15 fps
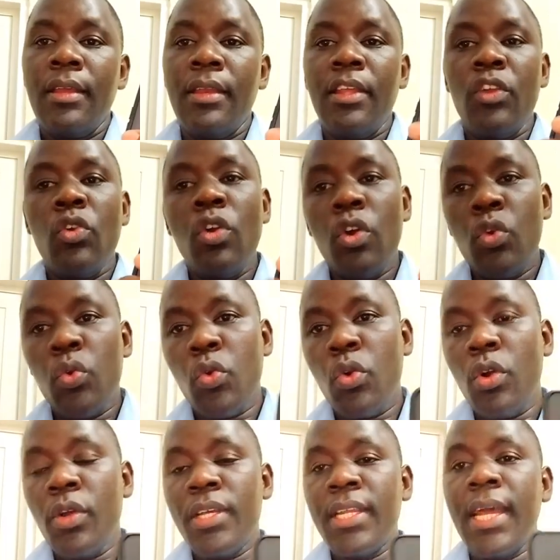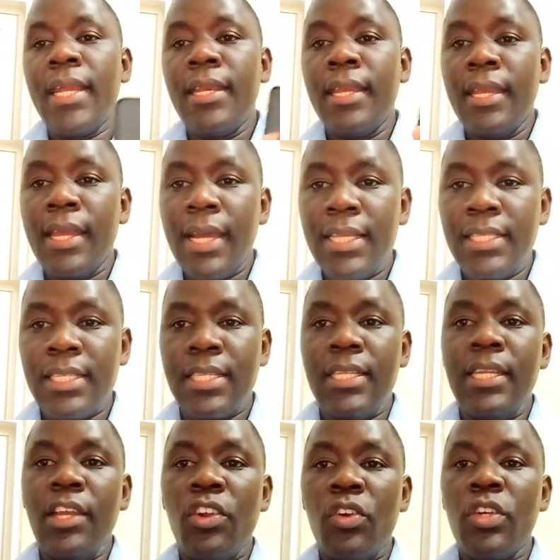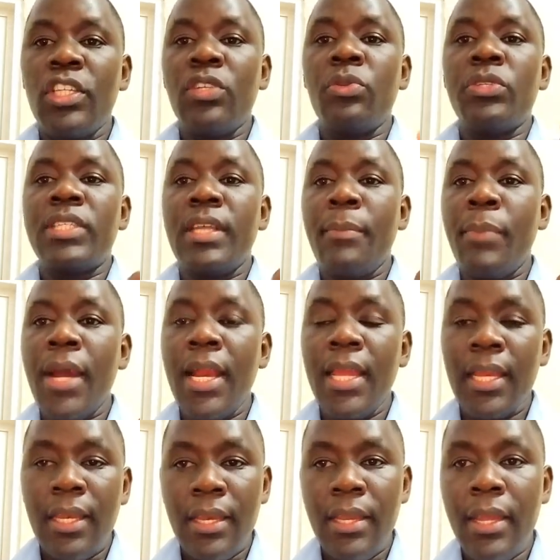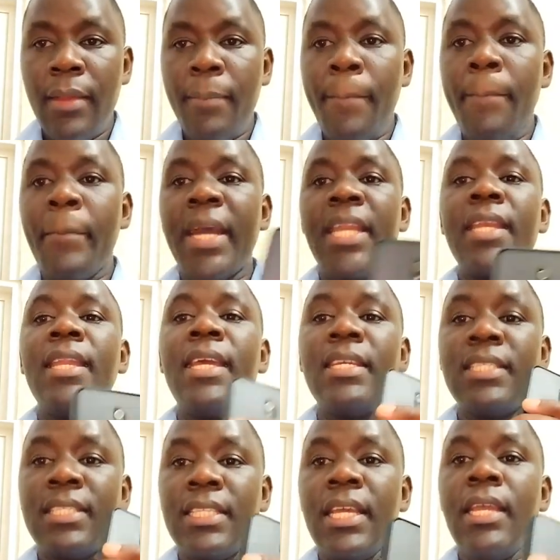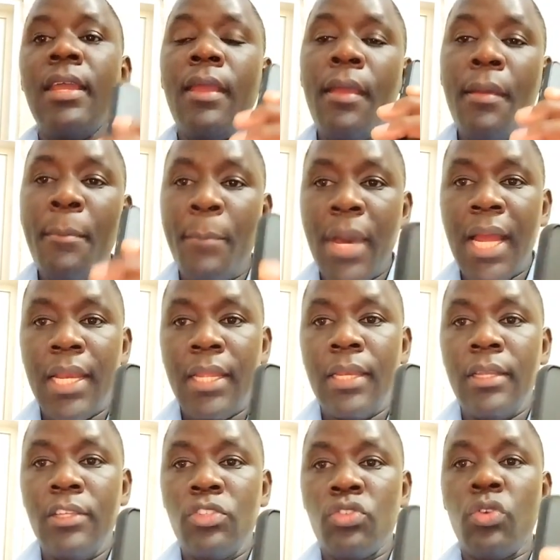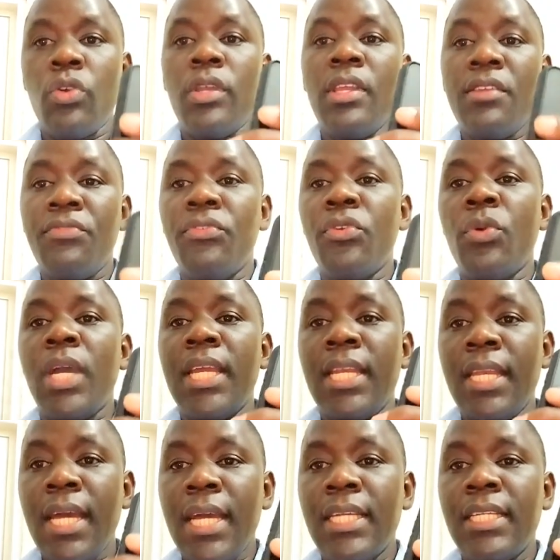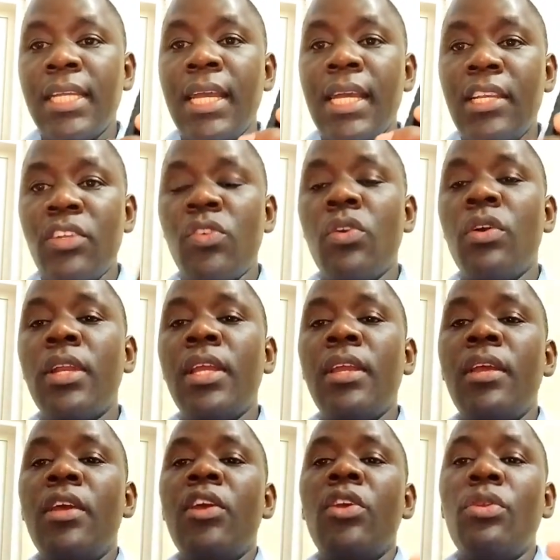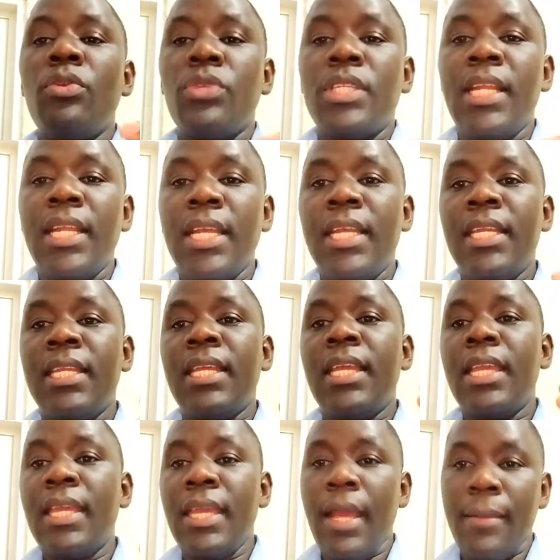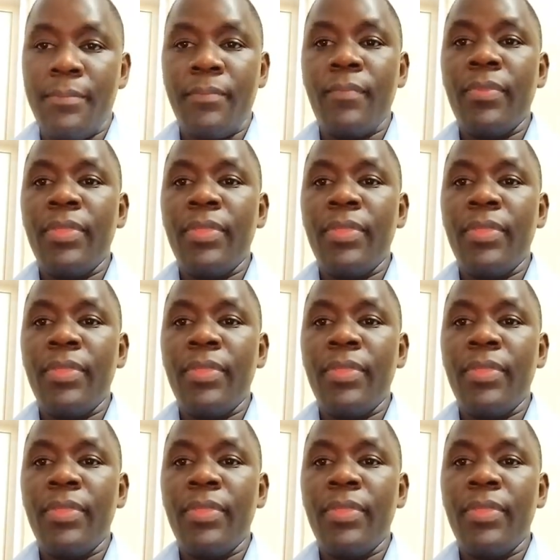They go to court and they ask the court to separate them, but they stay married. So if you are in that category, you select here.